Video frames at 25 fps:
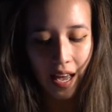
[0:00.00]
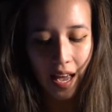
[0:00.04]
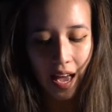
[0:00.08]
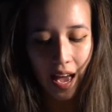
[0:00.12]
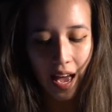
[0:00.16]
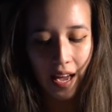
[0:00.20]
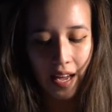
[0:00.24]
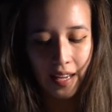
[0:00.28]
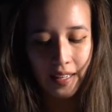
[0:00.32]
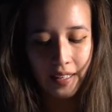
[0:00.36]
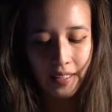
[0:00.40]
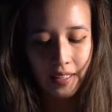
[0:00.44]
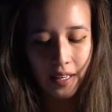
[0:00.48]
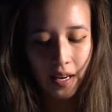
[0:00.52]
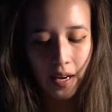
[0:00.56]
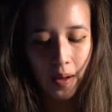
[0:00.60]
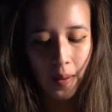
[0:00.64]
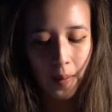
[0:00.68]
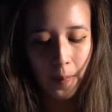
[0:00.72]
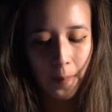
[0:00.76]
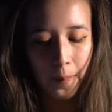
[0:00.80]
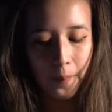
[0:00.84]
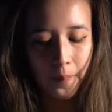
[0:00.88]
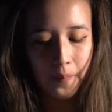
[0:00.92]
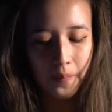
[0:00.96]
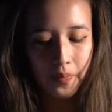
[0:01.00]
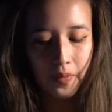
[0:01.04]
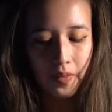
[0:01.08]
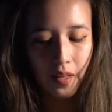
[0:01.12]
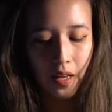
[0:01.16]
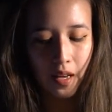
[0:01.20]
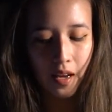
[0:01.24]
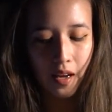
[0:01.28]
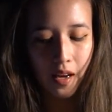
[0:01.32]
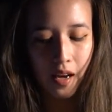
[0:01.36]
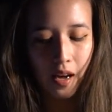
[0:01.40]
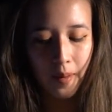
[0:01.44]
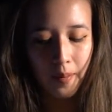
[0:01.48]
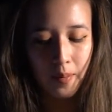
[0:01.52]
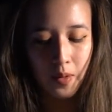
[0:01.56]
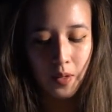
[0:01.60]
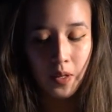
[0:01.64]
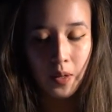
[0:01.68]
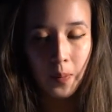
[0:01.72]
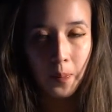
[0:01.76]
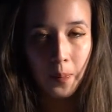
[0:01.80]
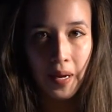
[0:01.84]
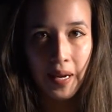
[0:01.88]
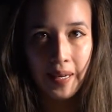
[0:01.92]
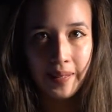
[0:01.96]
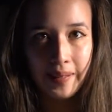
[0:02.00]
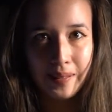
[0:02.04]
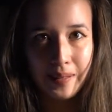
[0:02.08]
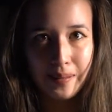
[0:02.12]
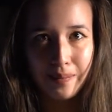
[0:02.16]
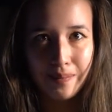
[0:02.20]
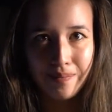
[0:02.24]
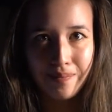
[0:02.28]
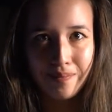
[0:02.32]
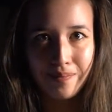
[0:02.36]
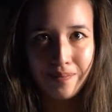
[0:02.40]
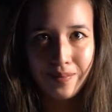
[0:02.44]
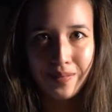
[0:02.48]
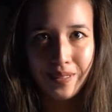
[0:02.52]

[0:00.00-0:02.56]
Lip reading: And I'm gonna paint them